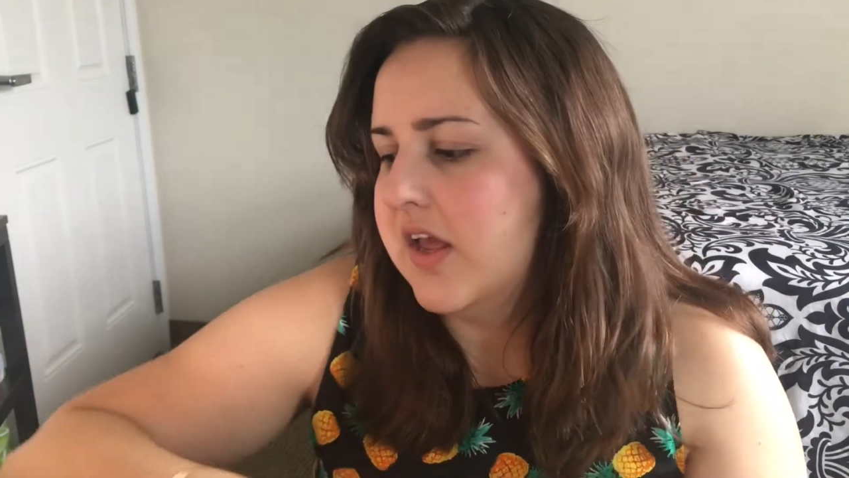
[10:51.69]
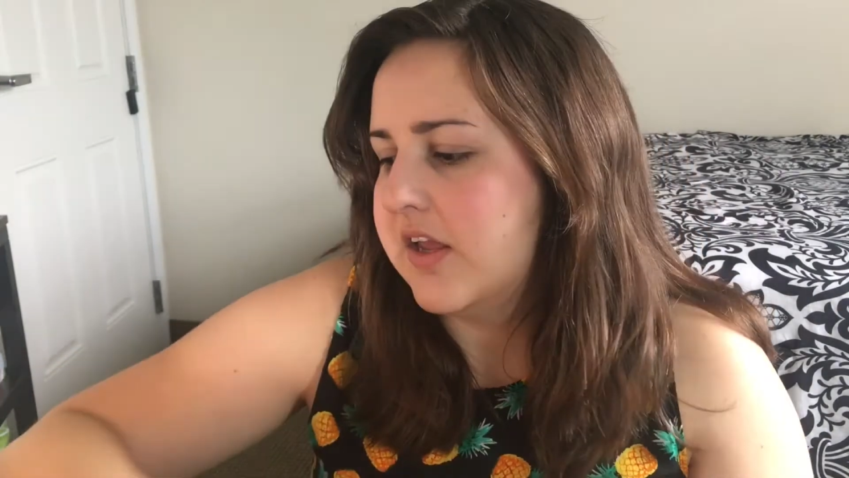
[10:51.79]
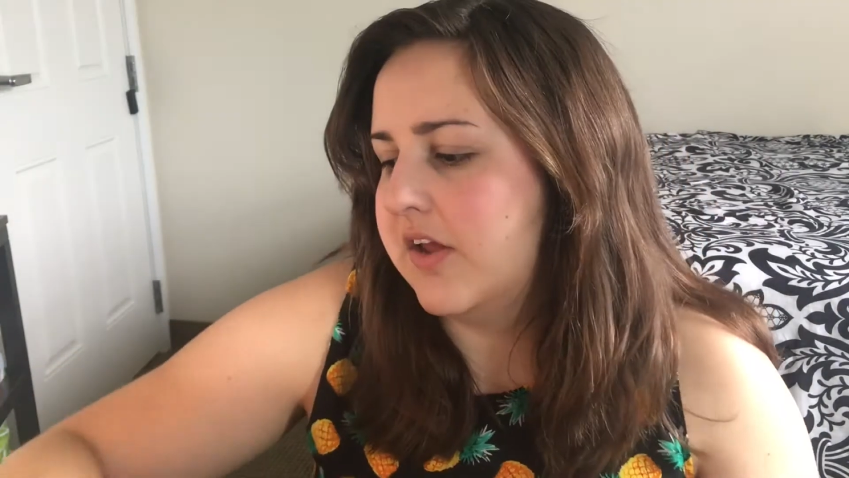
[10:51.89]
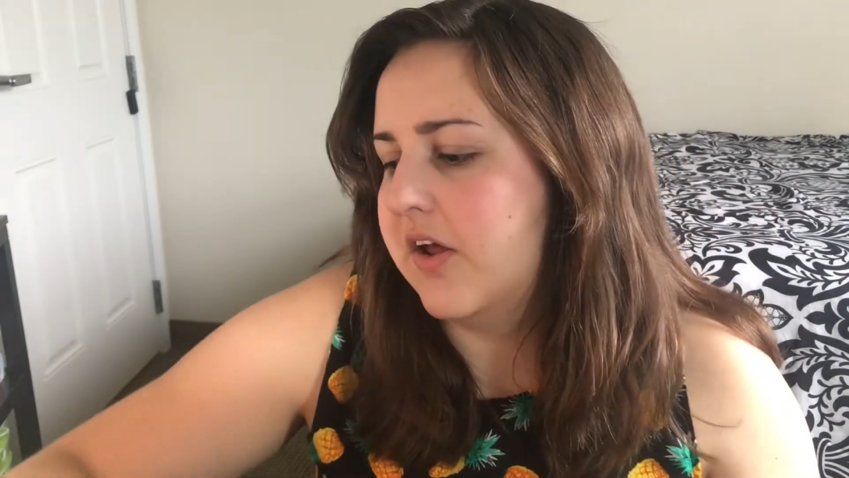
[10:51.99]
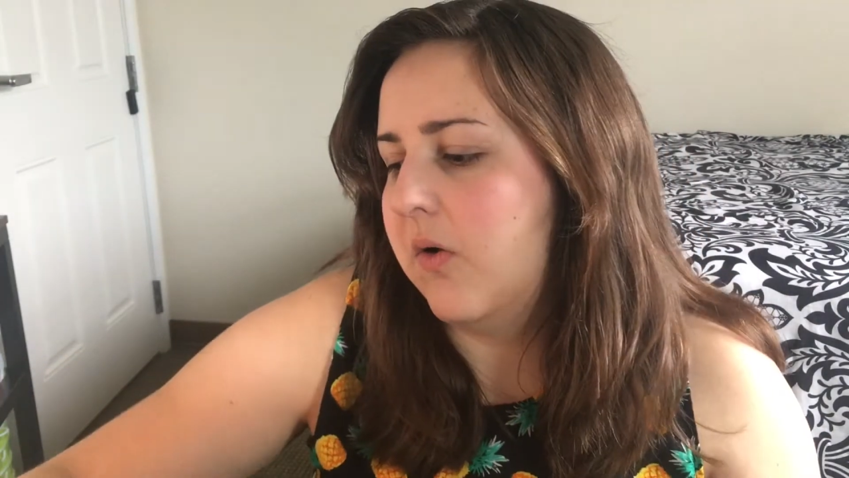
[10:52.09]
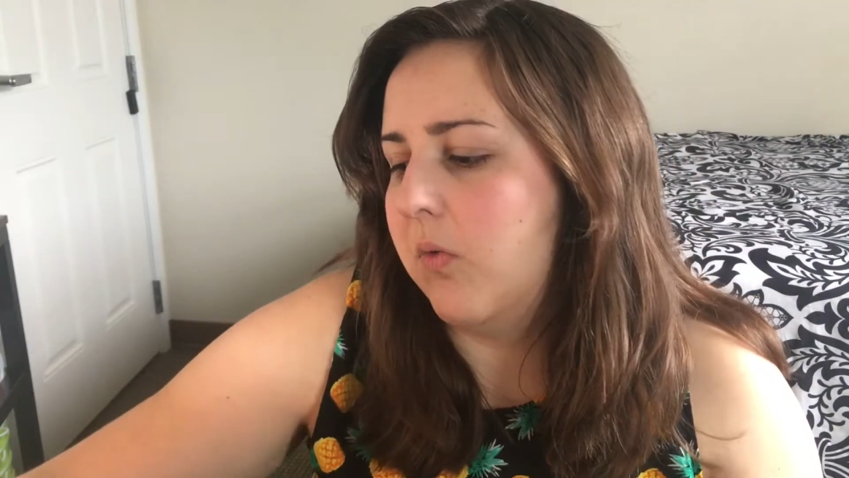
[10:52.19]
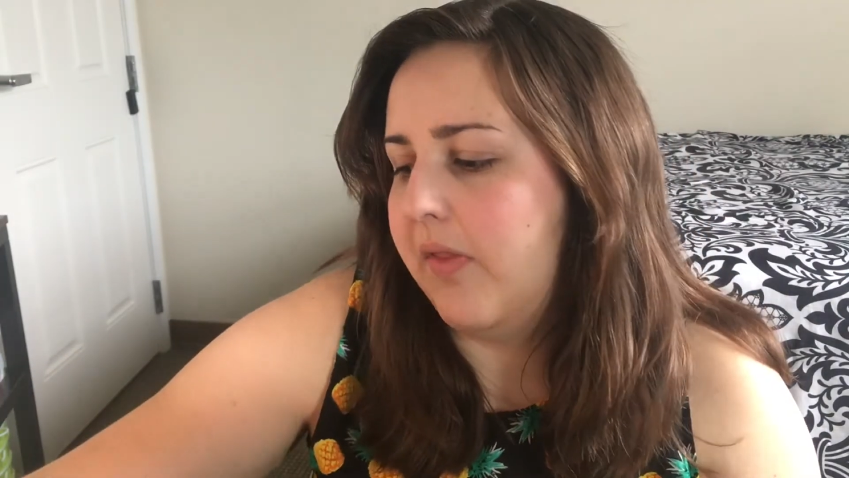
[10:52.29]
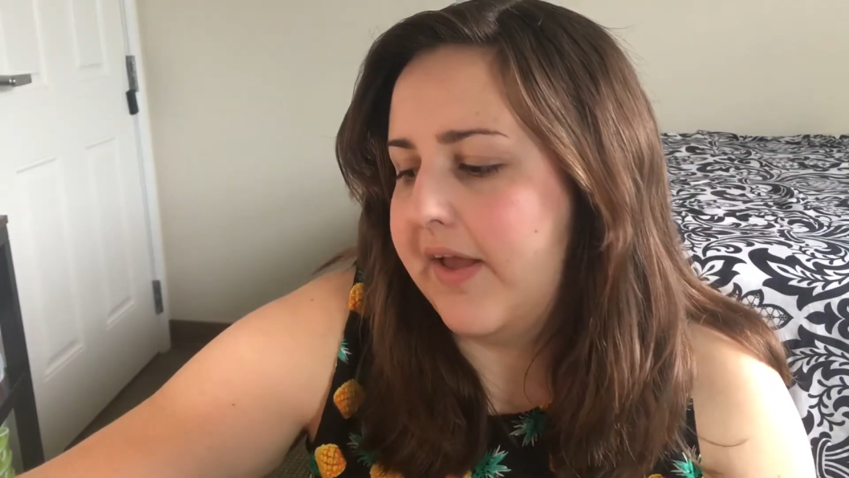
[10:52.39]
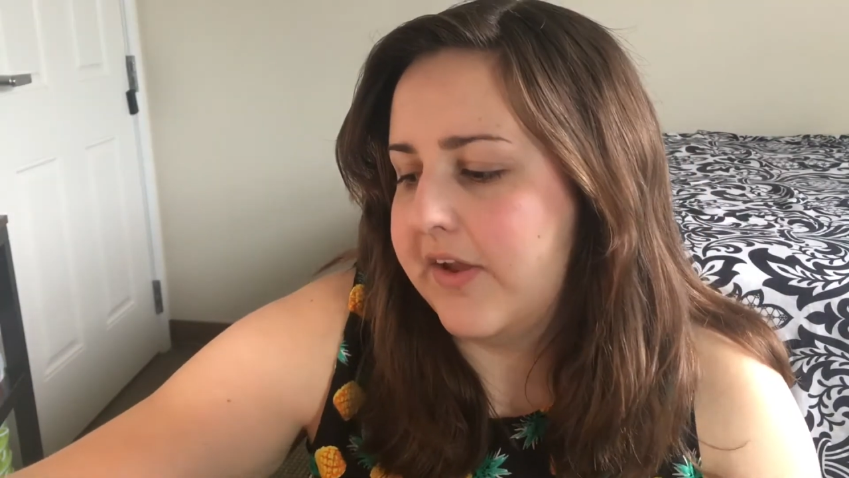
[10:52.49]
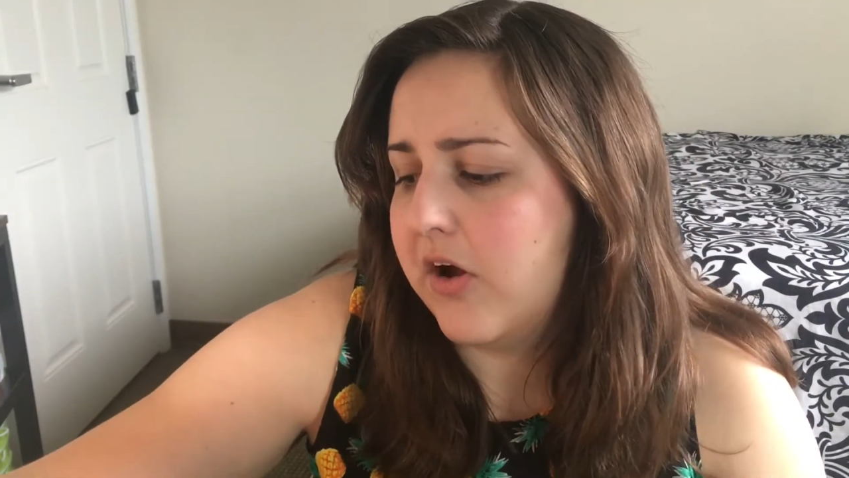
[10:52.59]
you know,
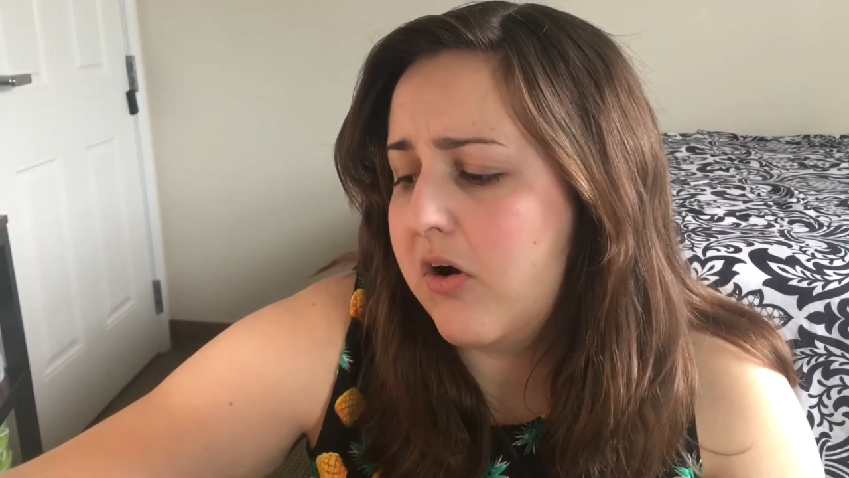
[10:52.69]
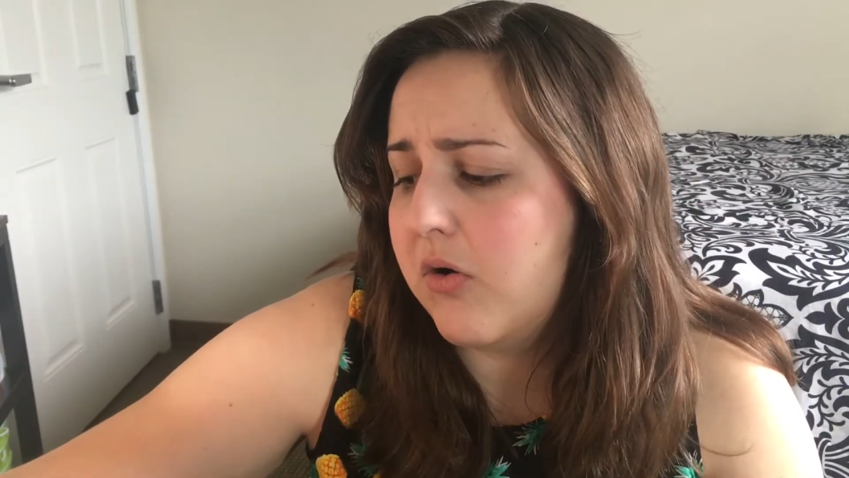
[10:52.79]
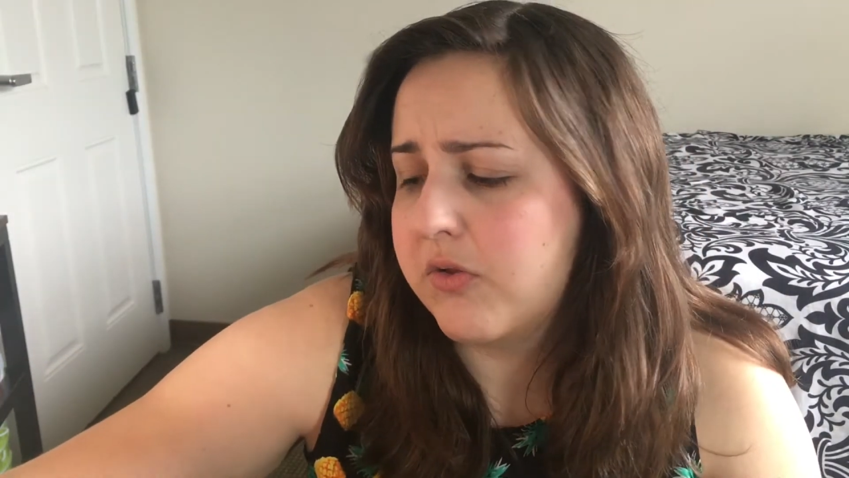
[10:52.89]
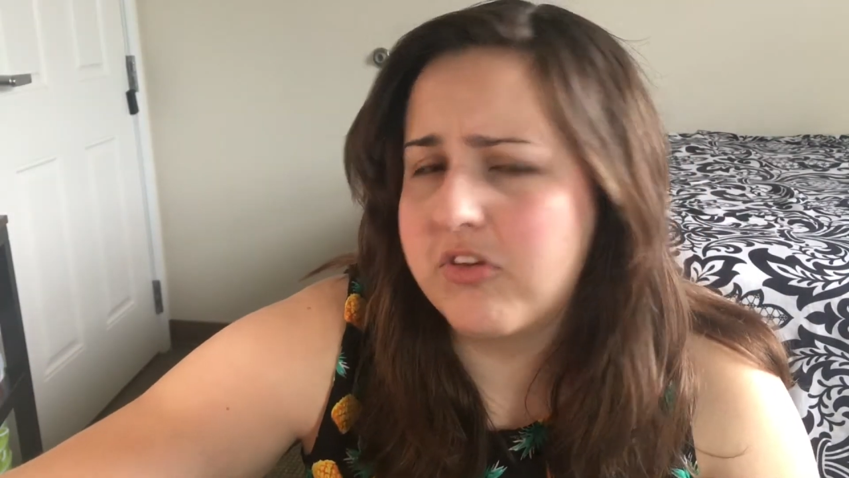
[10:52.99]
like, oh,